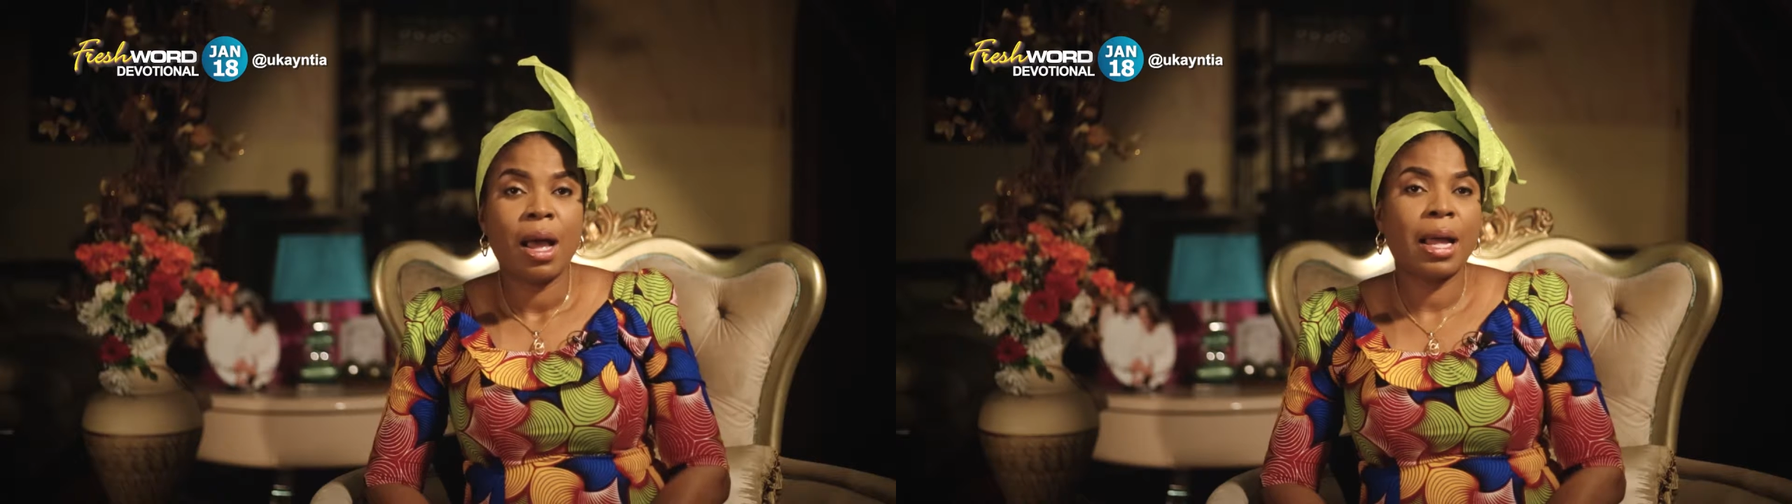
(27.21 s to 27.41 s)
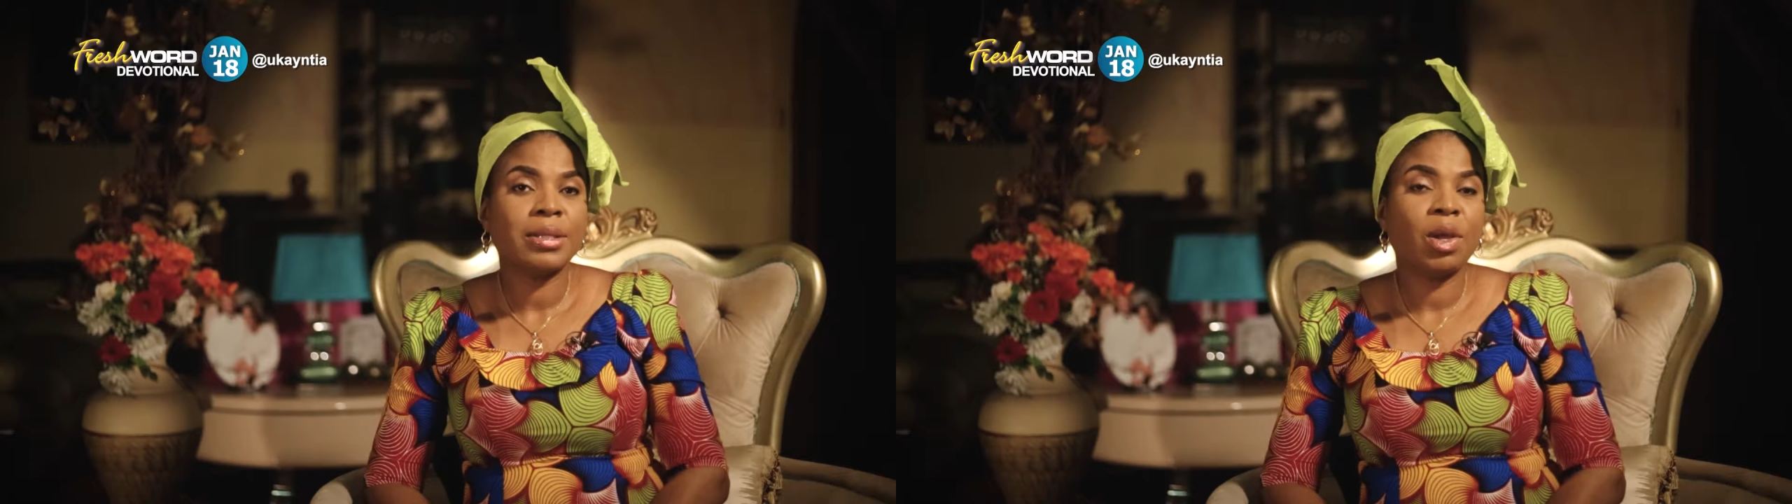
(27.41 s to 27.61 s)

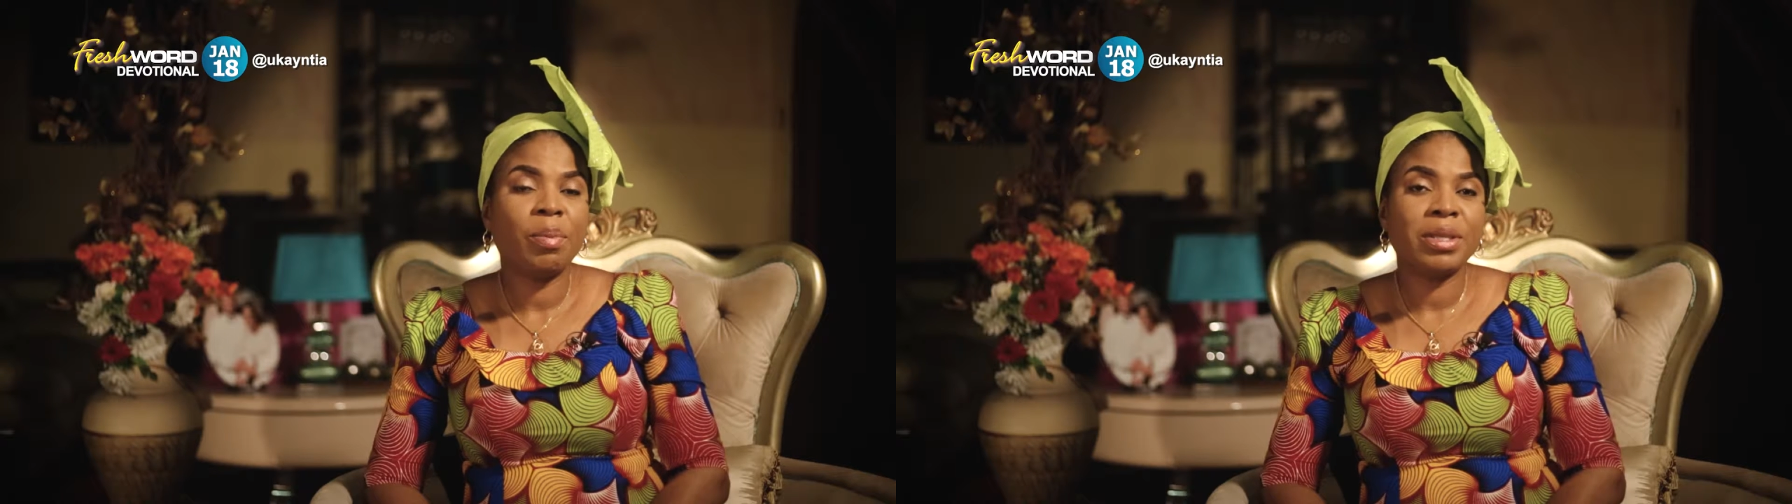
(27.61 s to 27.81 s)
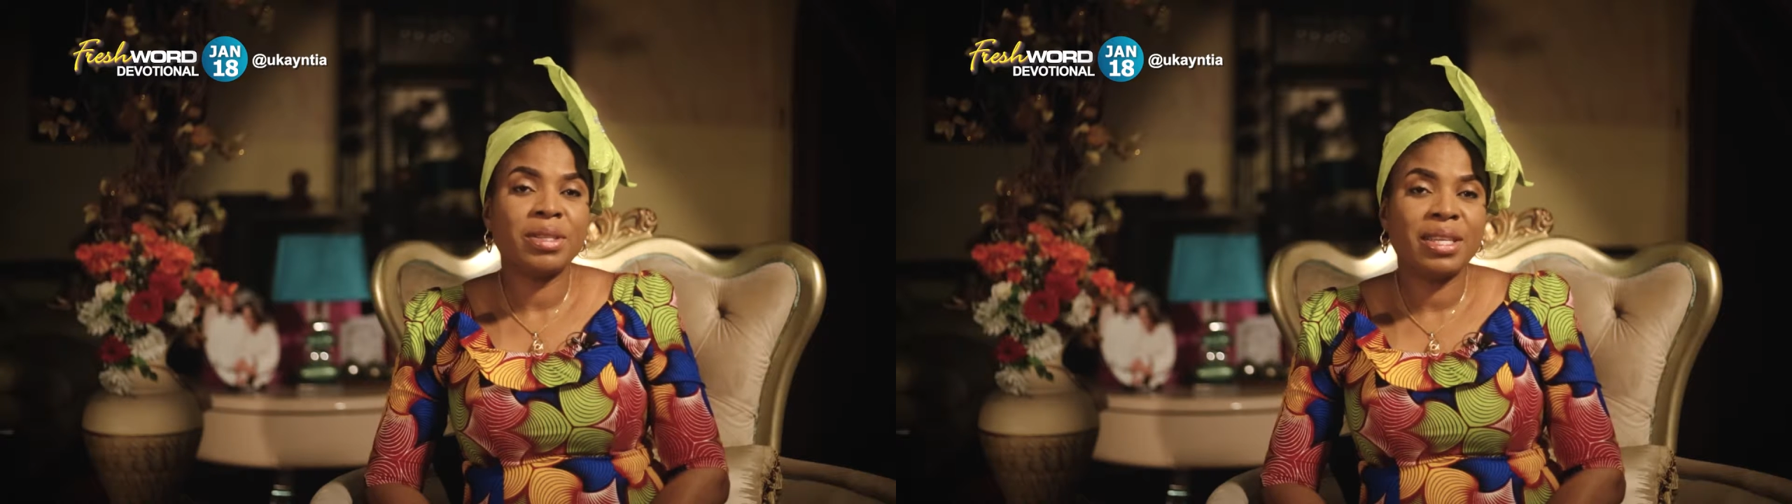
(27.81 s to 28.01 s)
Our
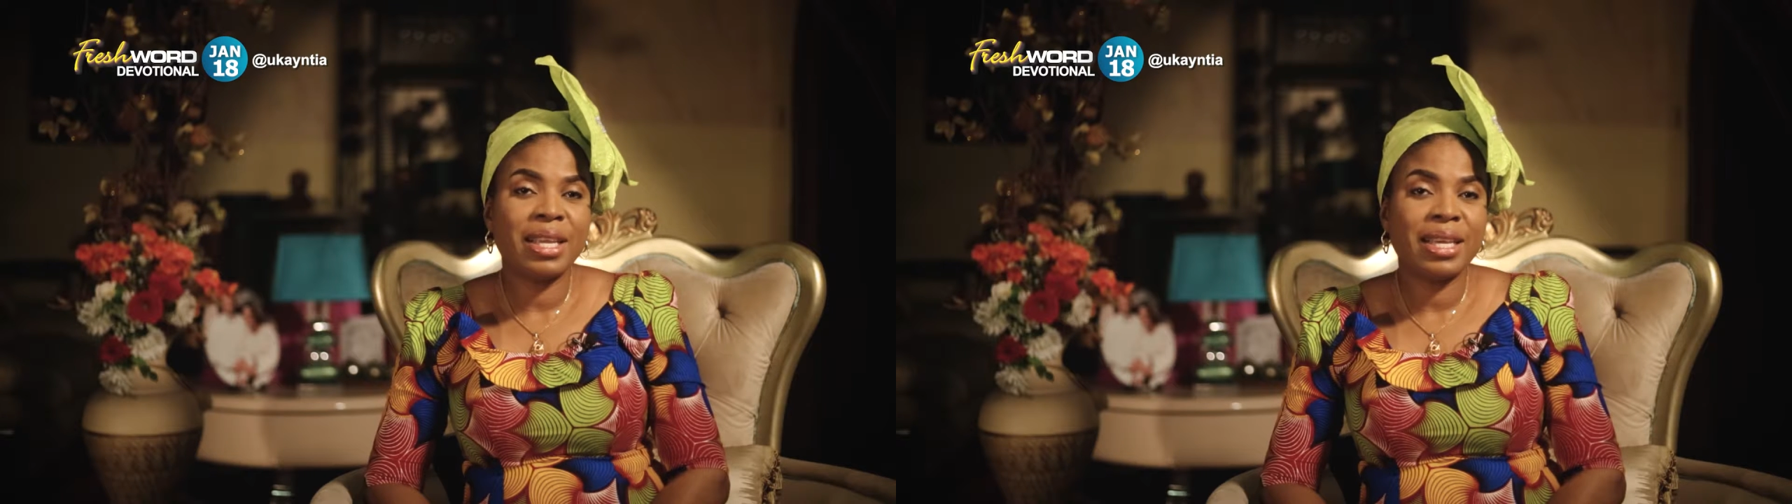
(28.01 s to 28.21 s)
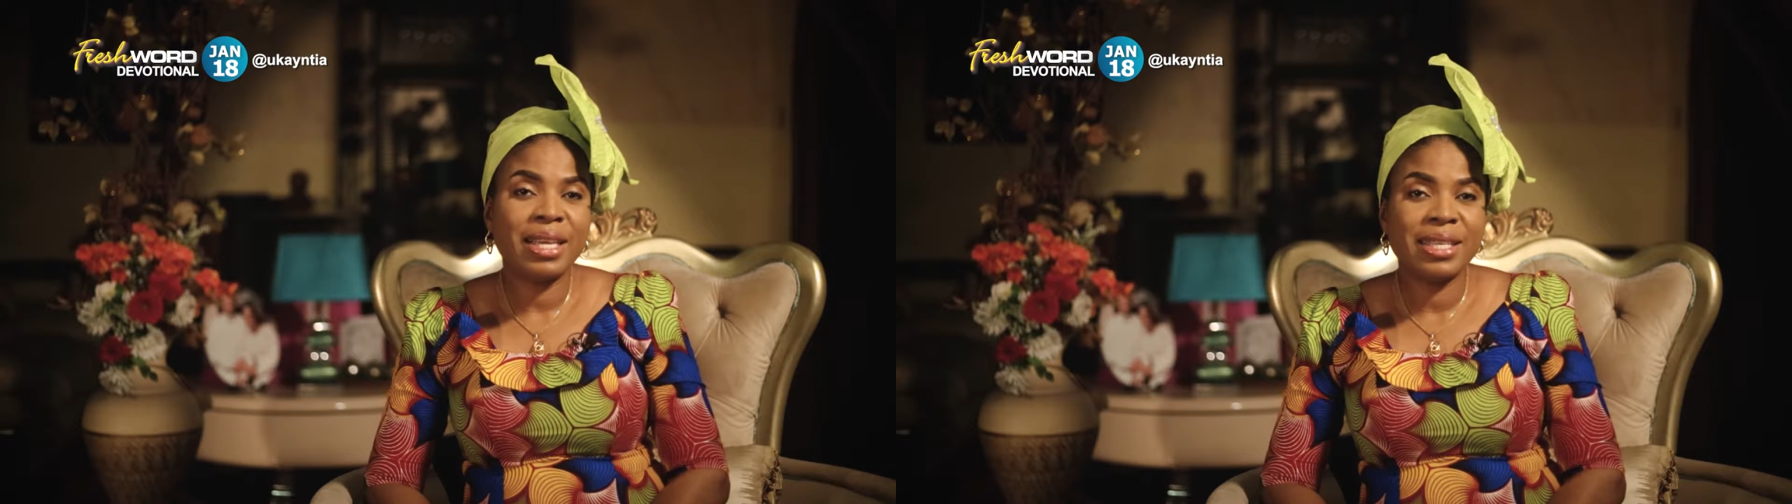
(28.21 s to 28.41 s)
topic
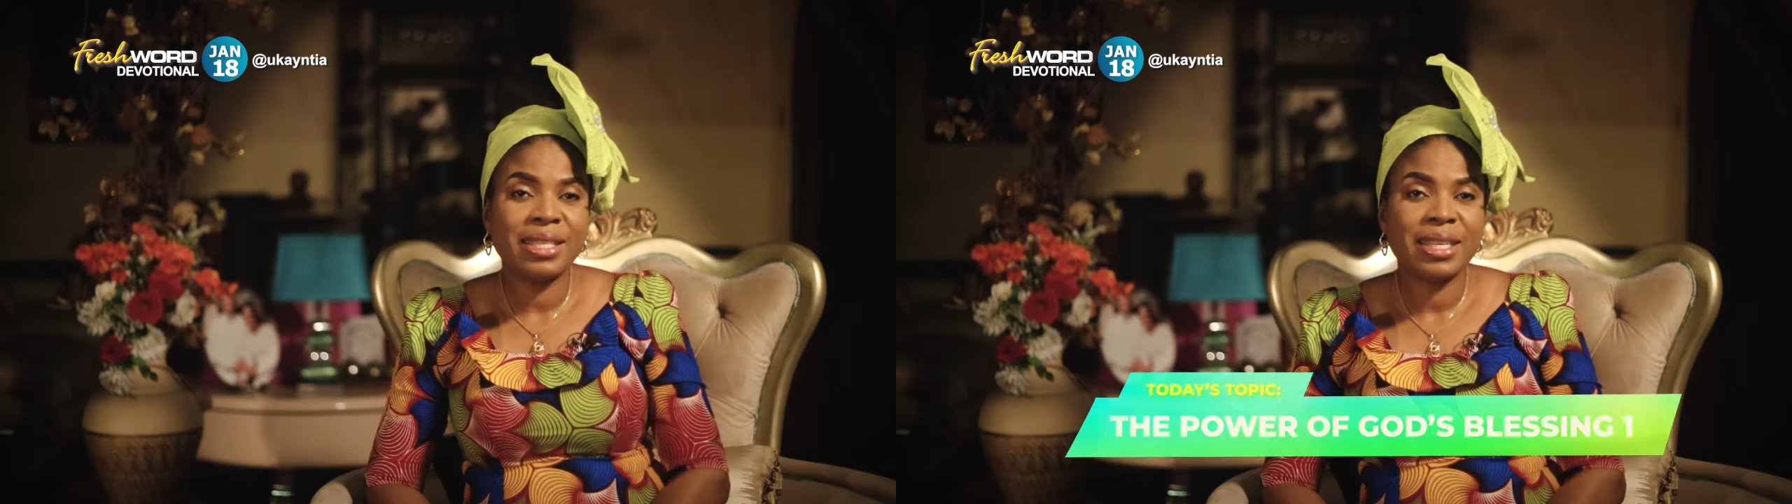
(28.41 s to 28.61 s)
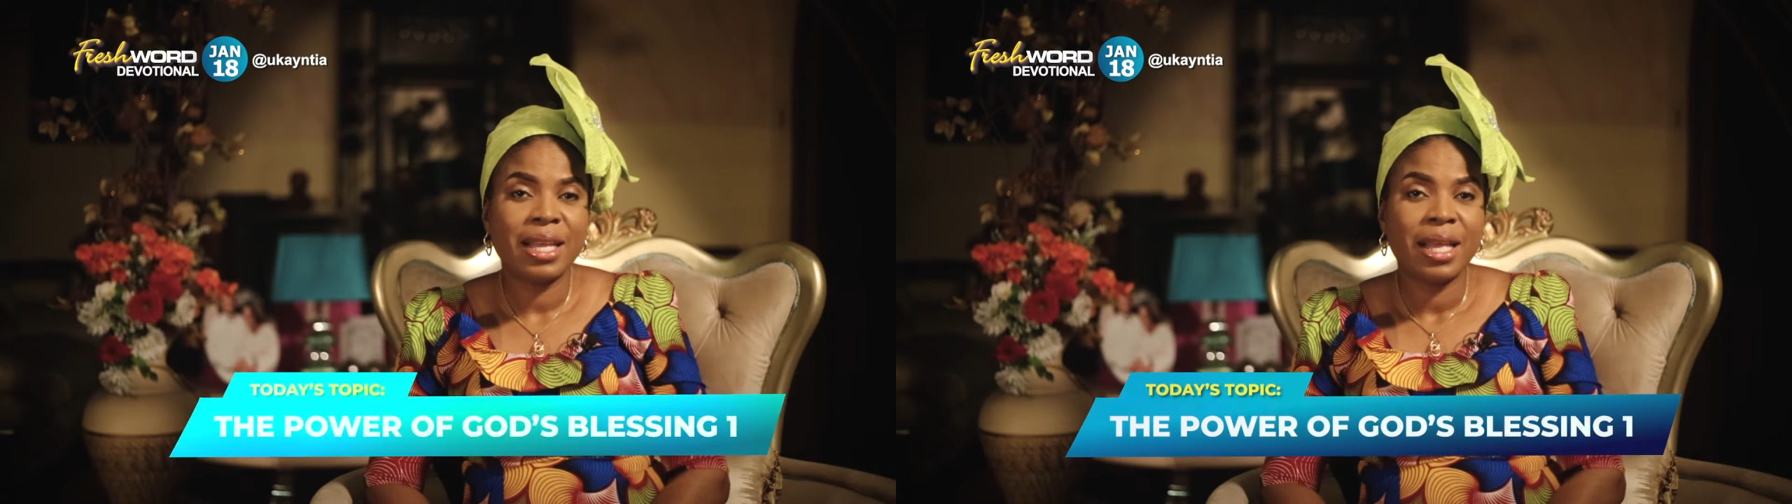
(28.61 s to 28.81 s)
today is